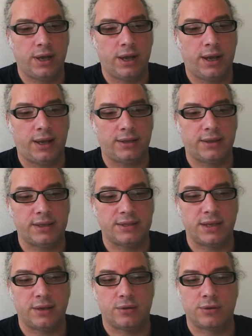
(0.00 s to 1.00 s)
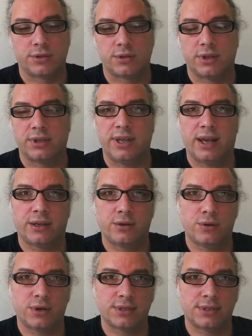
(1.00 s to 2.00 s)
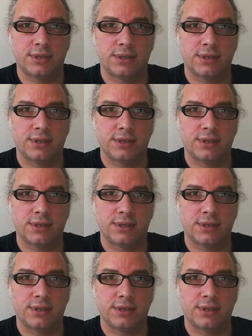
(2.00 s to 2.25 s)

and they say also that the accuracy